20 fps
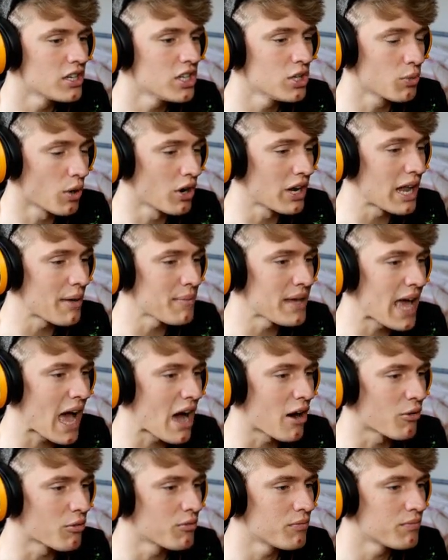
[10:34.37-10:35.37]
You won't let me
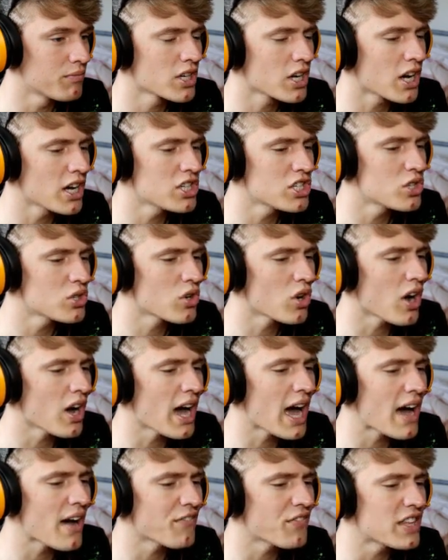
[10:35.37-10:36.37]
out. Guys, you
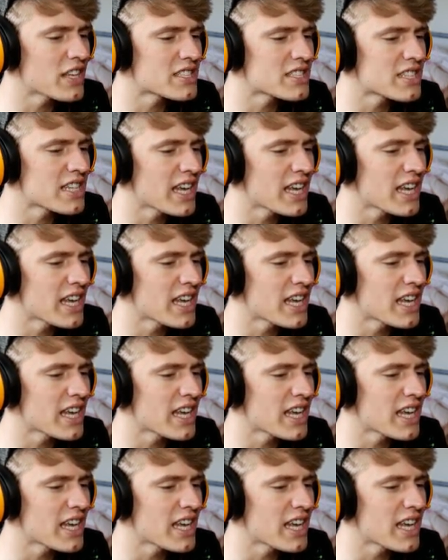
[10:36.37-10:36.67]
gotta have this